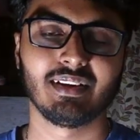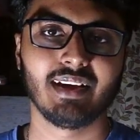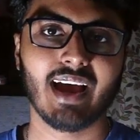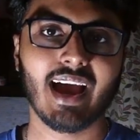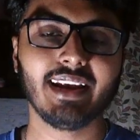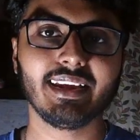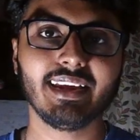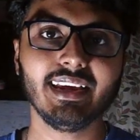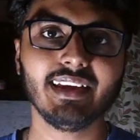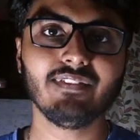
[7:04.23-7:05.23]
And
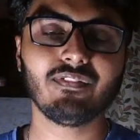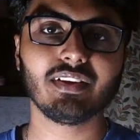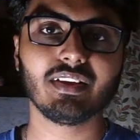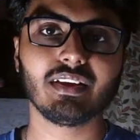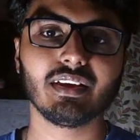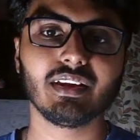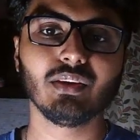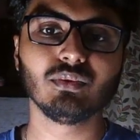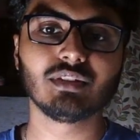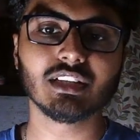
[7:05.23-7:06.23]
if
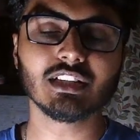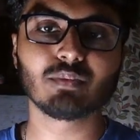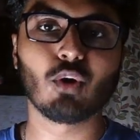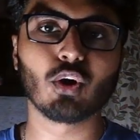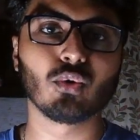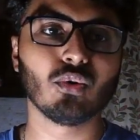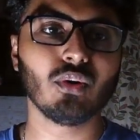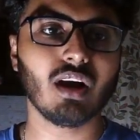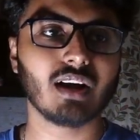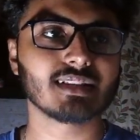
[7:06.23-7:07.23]
you just
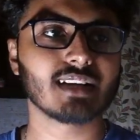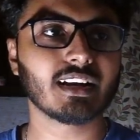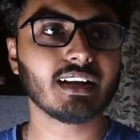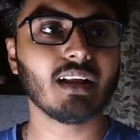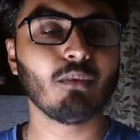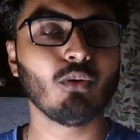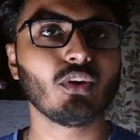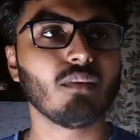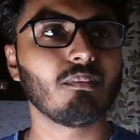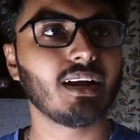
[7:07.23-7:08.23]
borrow a certain amount
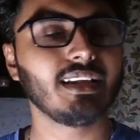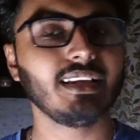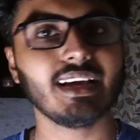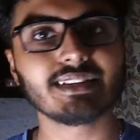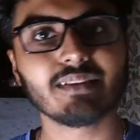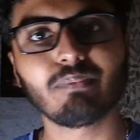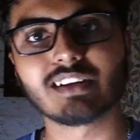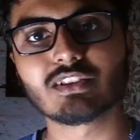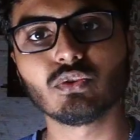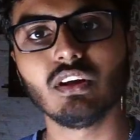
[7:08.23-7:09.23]
of money as a
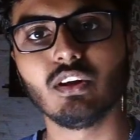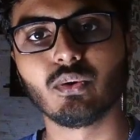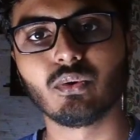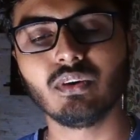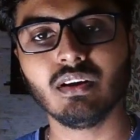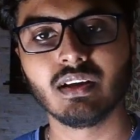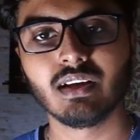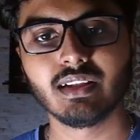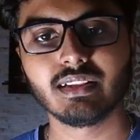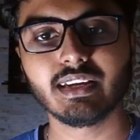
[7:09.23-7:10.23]
personal loan,
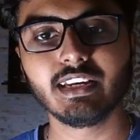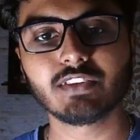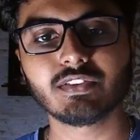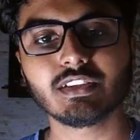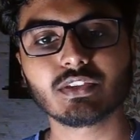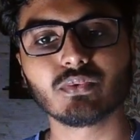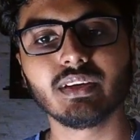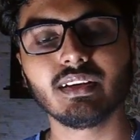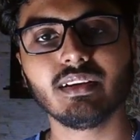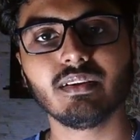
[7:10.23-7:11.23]
the interest
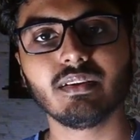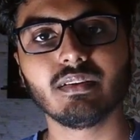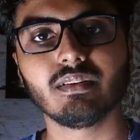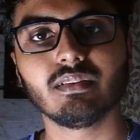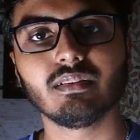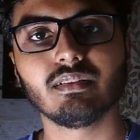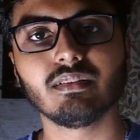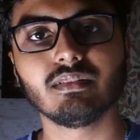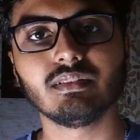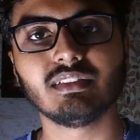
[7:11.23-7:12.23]
will
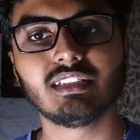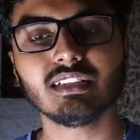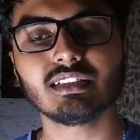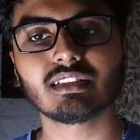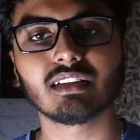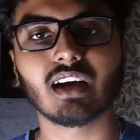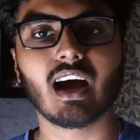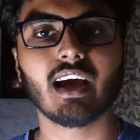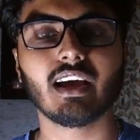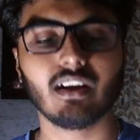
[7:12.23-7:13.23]
just the
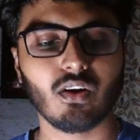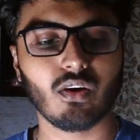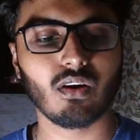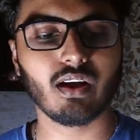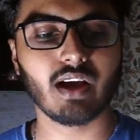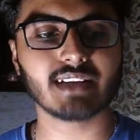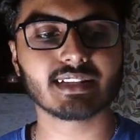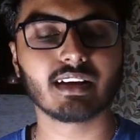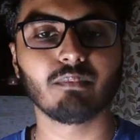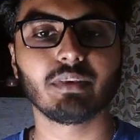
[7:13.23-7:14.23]
higher as
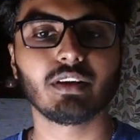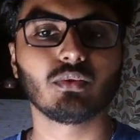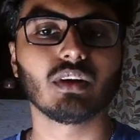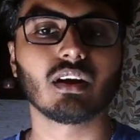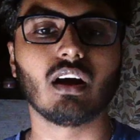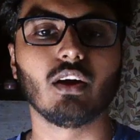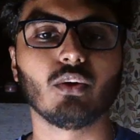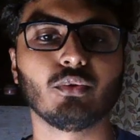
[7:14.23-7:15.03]
compared to the car loan.